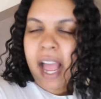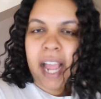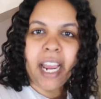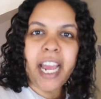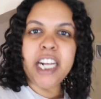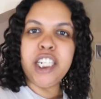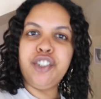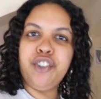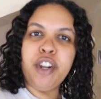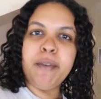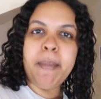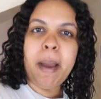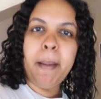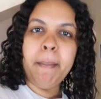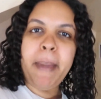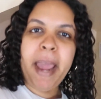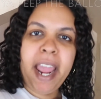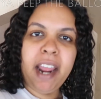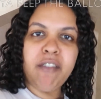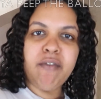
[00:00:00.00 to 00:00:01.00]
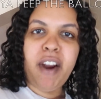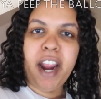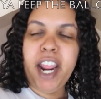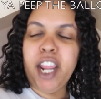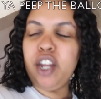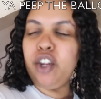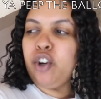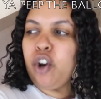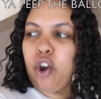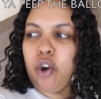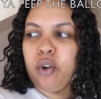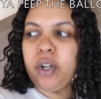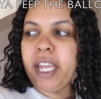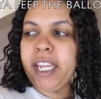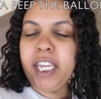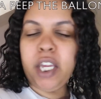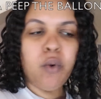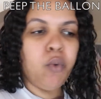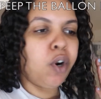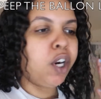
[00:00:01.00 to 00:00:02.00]
I gotta treat my man right, you know,
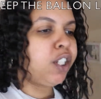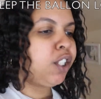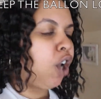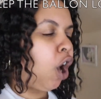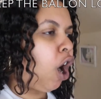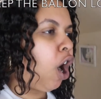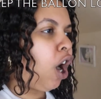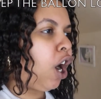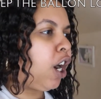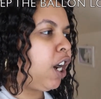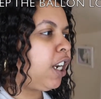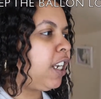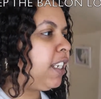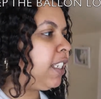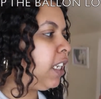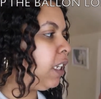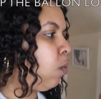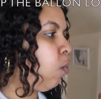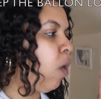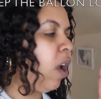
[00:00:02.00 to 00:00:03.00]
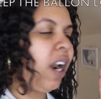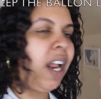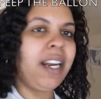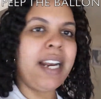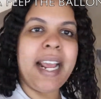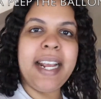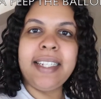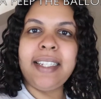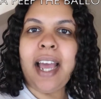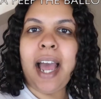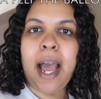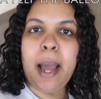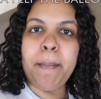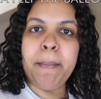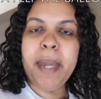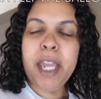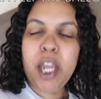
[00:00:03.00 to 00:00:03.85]
like he works hard. He's gonna want a nice hot